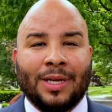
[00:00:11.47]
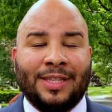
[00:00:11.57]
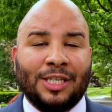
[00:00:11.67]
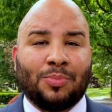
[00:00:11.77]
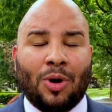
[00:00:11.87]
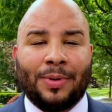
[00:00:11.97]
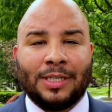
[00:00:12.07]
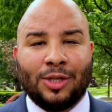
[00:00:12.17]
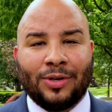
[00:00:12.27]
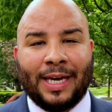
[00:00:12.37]
This property
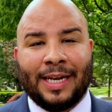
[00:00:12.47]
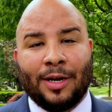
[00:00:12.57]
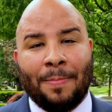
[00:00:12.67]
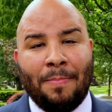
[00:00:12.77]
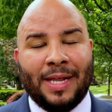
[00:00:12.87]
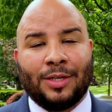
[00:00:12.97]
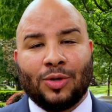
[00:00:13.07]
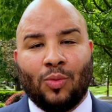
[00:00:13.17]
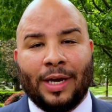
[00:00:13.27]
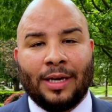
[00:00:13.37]
is located minutes
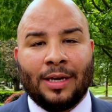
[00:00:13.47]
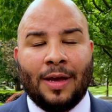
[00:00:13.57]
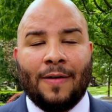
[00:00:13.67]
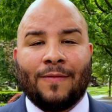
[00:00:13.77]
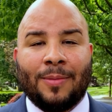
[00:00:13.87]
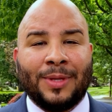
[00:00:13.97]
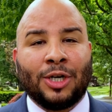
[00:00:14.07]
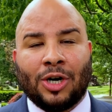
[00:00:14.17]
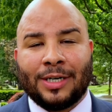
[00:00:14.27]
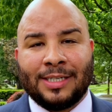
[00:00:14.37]
away from the
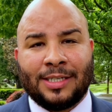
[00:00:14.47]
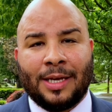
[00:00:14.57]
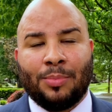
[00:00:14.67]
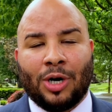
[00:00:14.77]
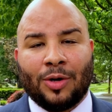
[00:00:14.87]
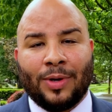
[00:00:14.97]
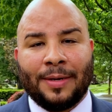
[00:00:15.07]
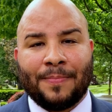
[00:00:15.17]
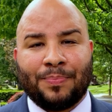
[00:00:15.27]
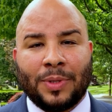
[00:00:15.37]
Garden State Parkway,
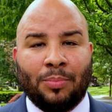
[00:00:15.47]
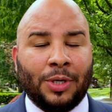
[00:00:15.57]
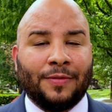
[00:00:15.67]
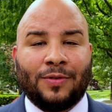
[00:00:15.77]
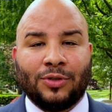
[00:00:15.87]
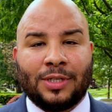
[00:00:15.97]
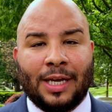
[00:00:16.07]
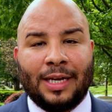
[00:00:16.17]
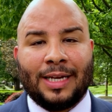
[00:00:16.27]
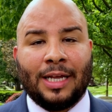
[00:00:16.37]
beautiful
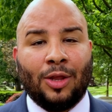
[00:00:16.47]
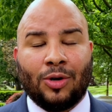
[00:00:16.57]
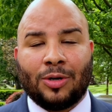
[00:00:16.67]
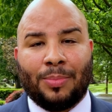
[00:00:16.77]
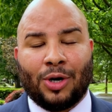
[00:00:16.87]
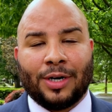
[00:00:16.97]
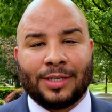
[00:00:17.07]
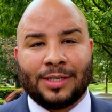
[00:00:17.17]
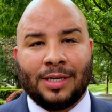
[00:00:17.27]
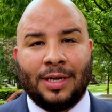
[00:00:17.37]
state and local parks.